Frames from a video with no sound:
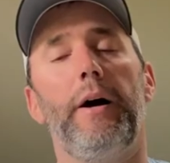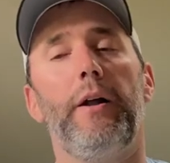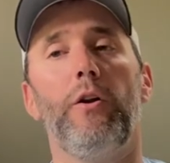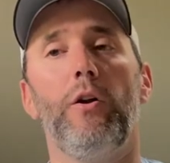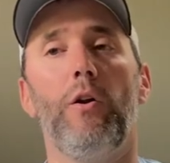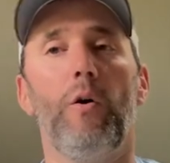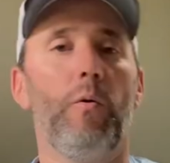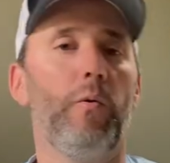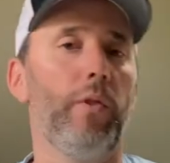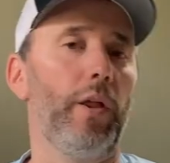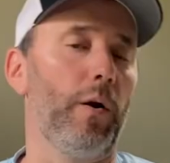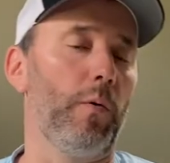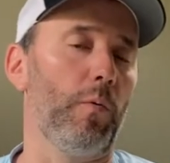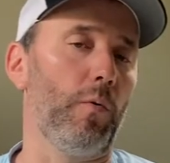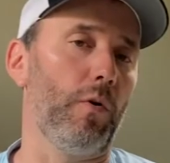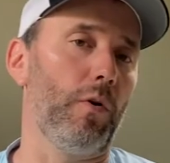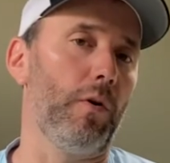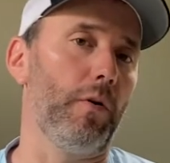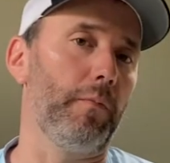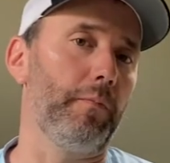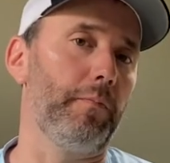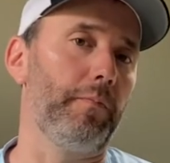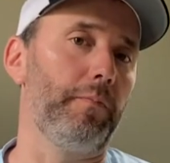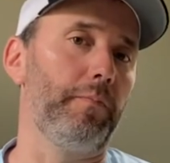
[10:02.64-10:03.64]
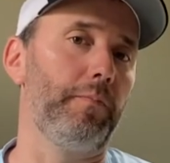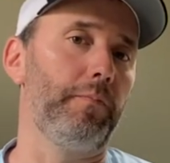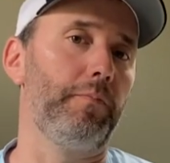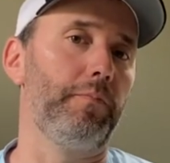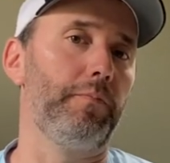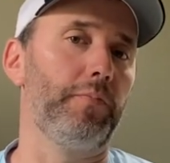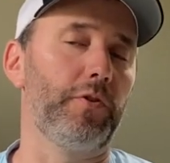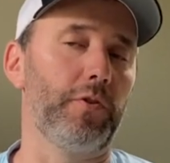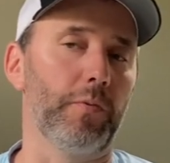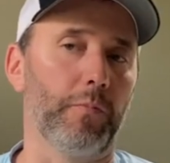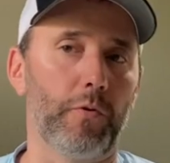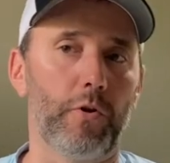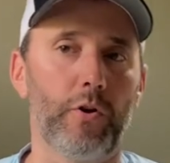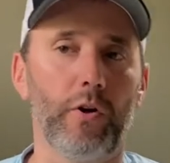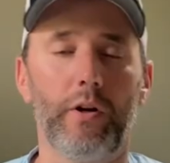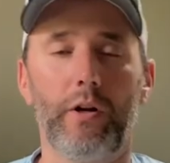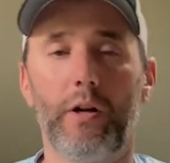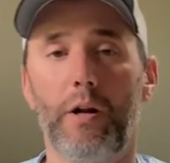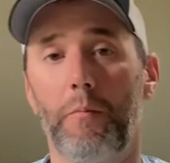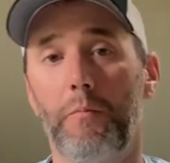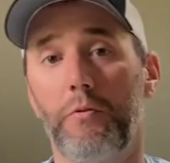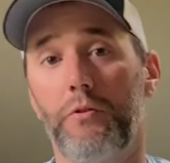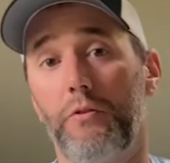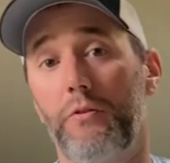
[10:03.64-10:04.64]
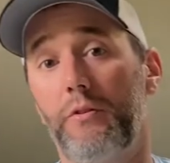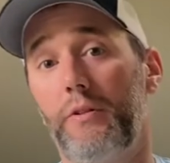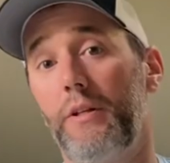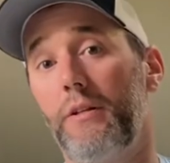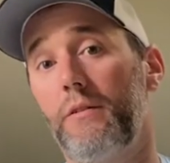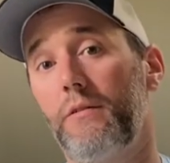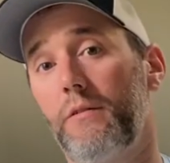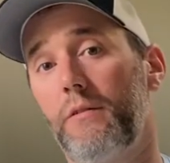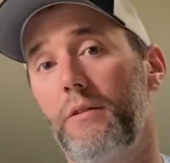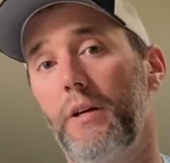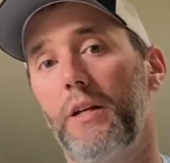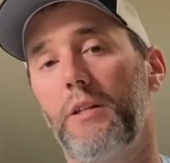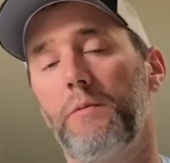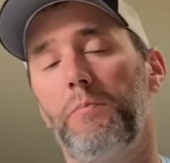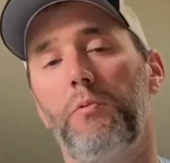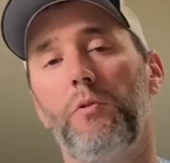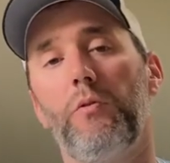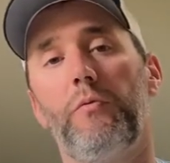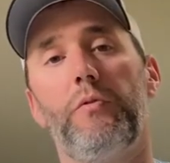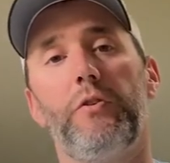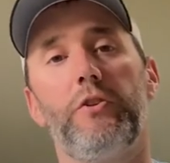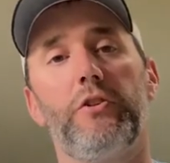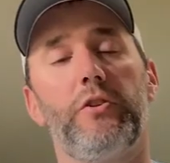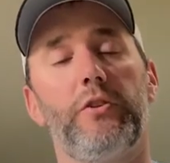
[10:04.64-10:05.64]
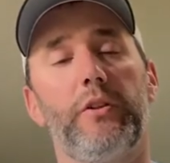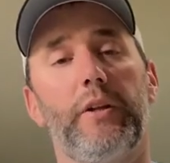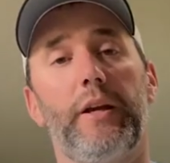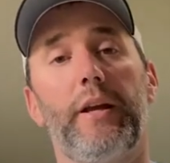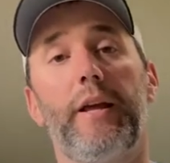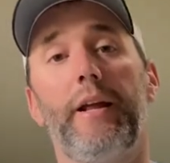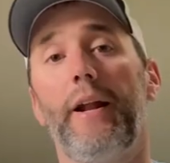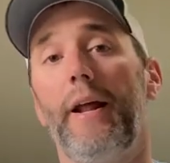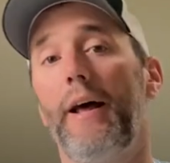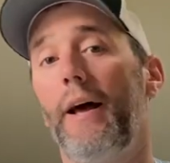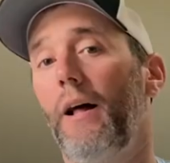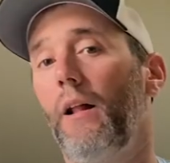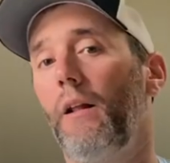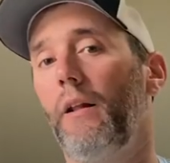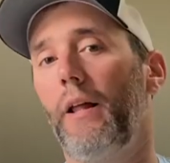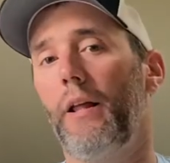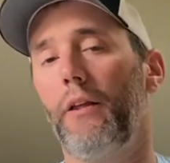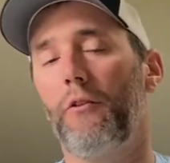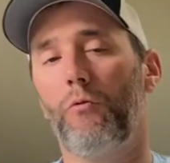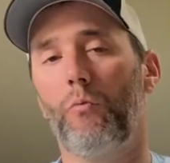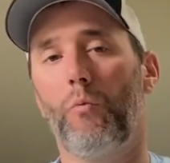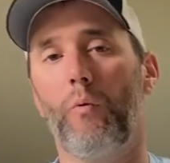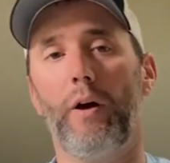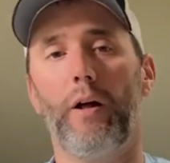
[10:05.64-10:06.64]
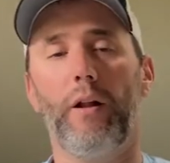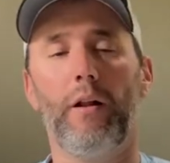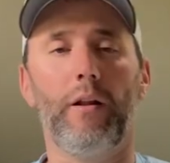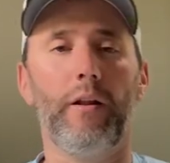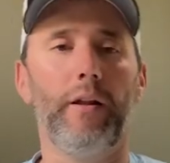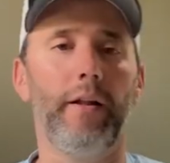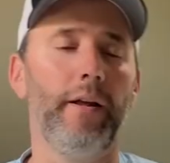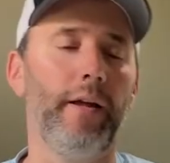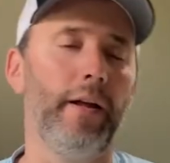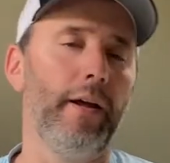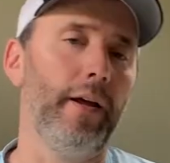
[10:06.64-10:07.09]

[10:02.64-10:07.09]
know there were some good numbers of decent sized bluefish in the canal as well.